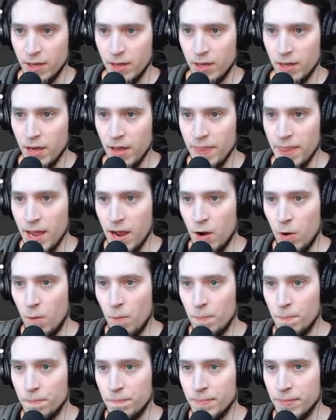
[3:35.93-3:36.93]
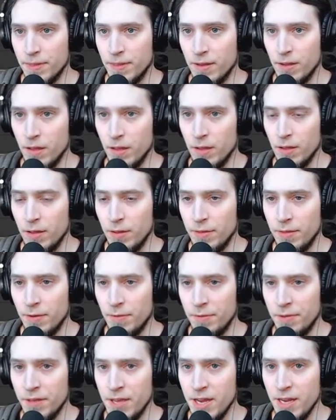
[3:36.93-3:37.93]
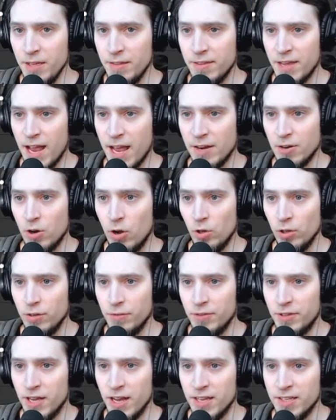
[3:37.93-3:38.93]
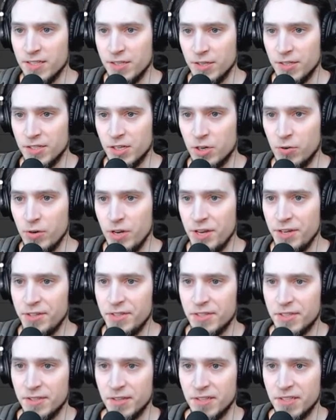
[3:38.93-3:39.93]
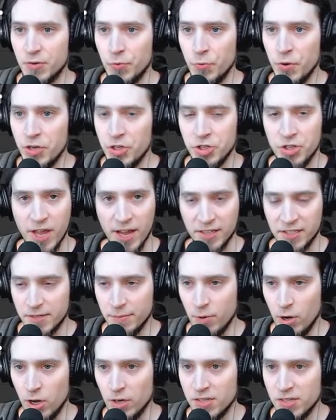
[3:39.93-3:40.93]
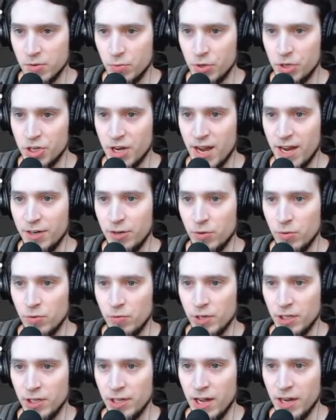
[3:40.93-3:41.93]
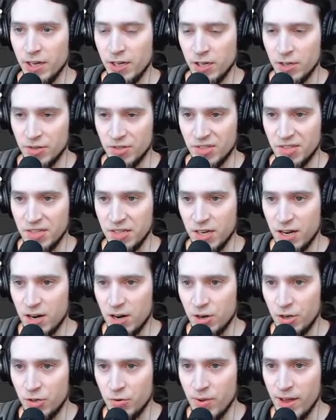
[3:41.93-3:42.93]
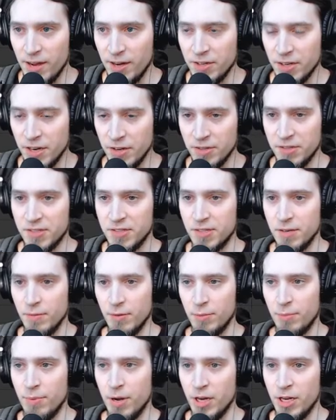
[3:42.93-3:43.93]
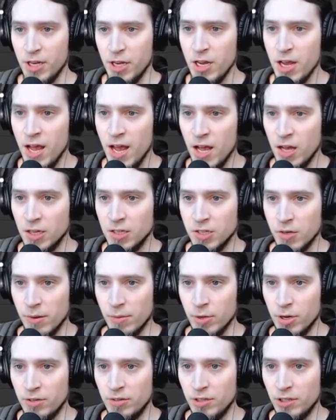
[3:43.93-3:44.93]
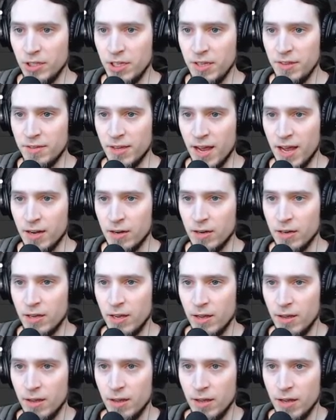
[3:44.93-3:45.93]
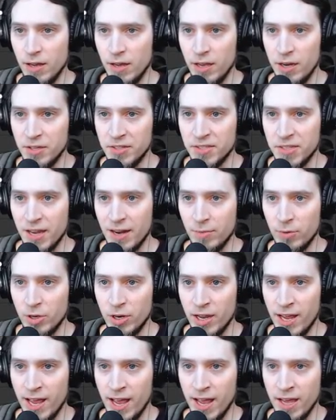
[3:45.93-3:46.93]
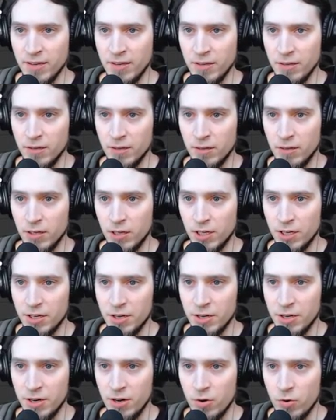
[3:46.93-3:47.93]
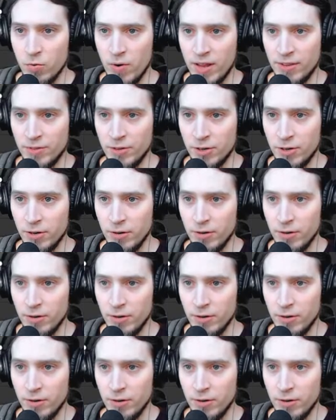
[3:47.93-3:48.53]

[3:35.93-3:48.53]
and now the thing that Olive does is creates this rich text box, which I don't really like because it's hard to edit and it's a little buggy. So I'm going to delete that. And instead I'm going to add, click here, render,